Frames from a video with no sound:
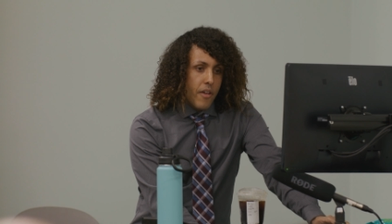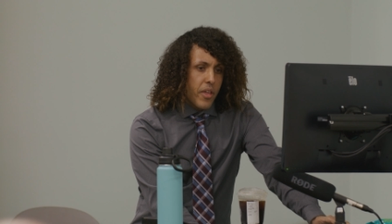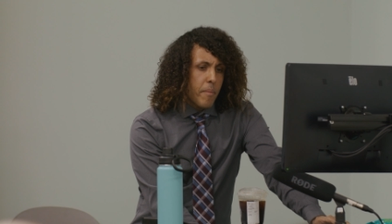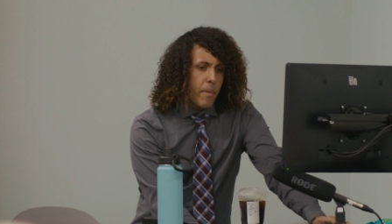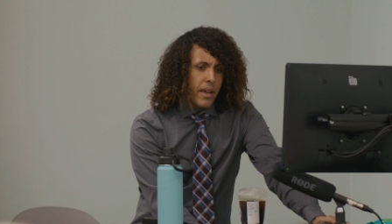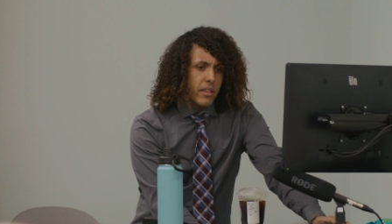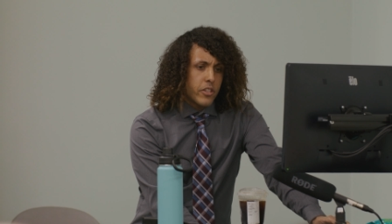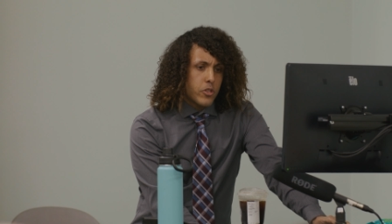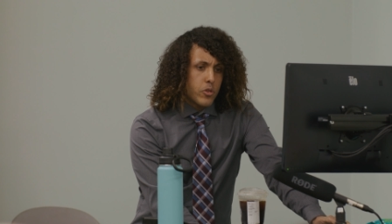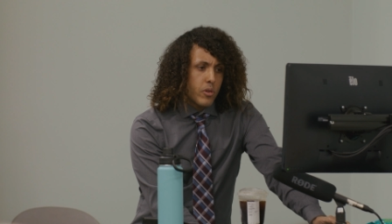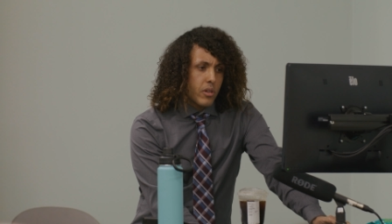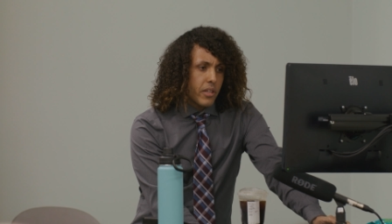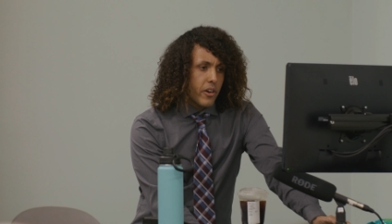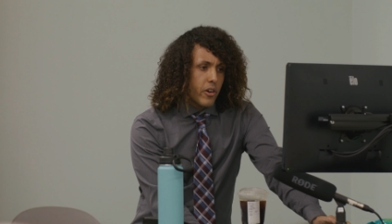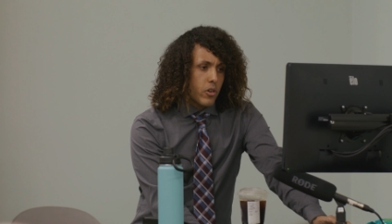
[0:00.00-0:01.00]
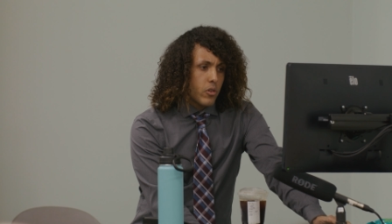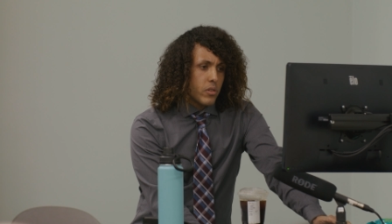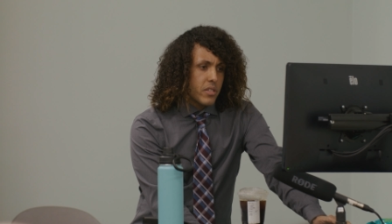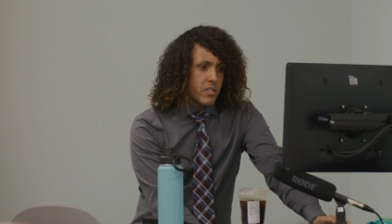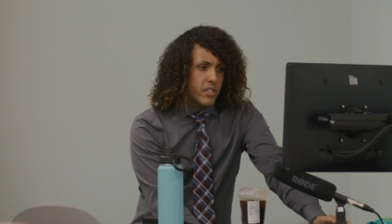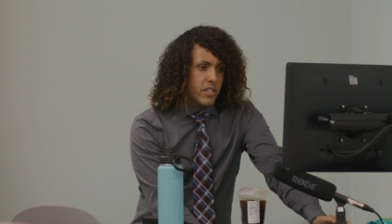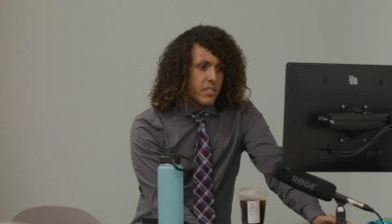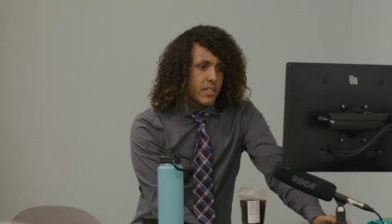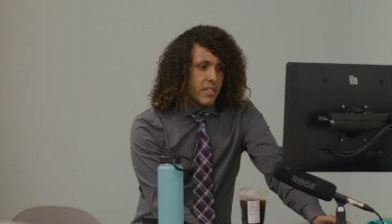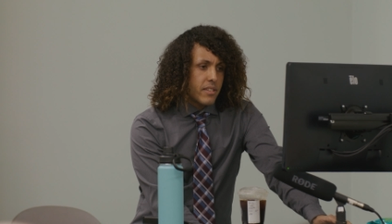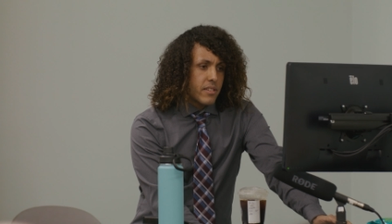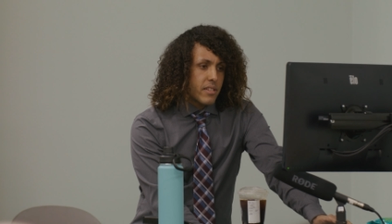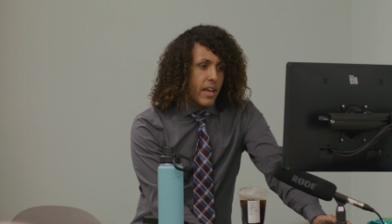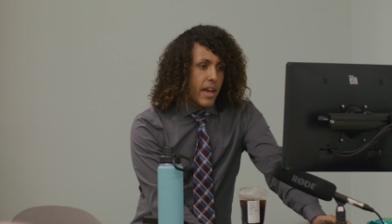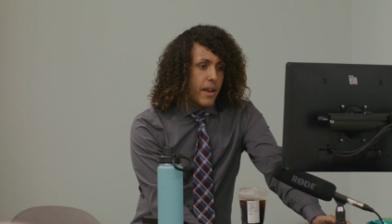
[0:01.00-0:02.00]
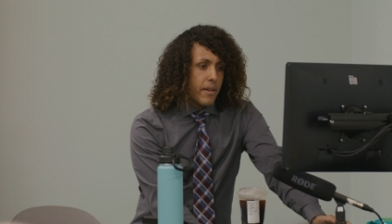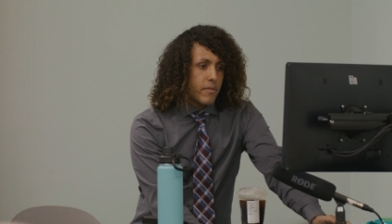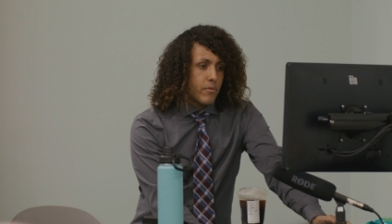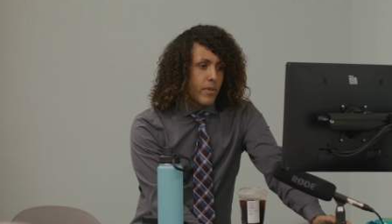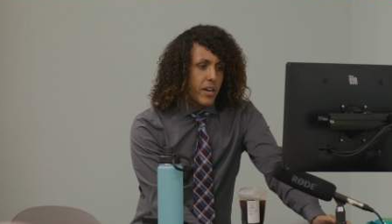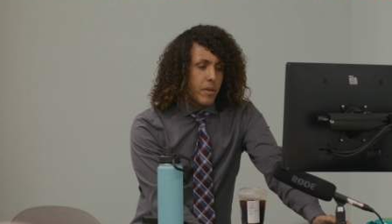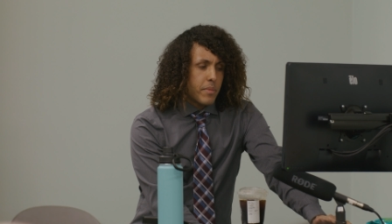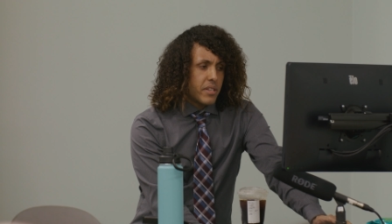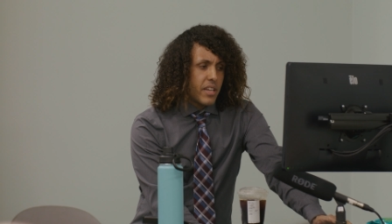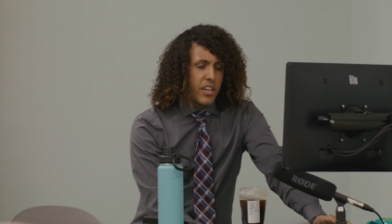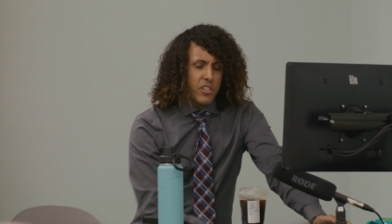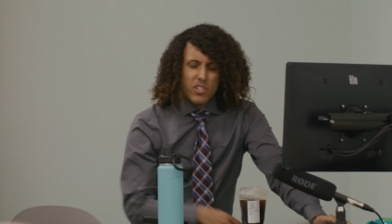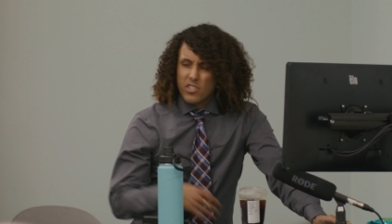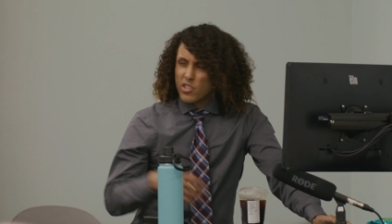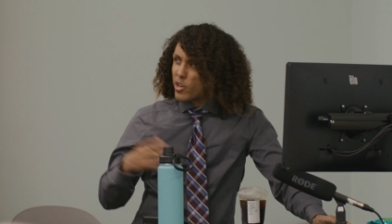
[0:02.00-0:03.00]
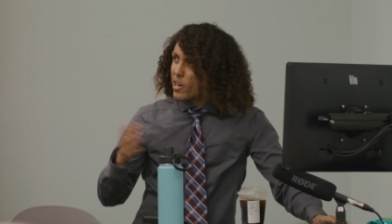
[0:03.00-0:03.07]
They mainly do clerical assistance and recommendations.